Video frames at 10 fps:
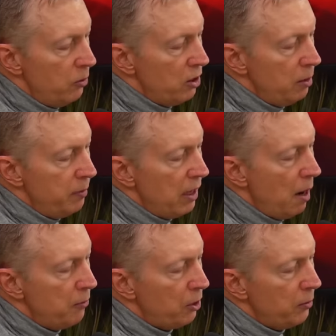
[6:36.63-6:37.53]
It's going to
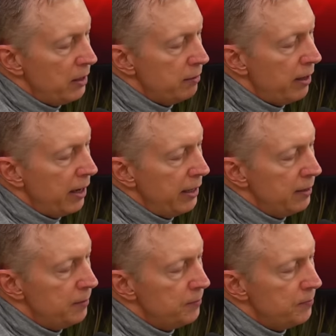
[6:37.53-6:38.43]
become the Great Divide,
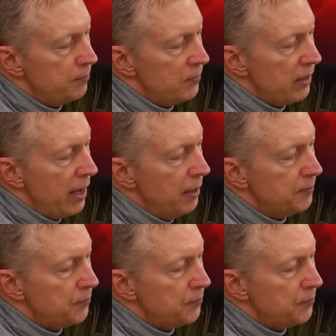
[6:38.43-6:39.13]
okay?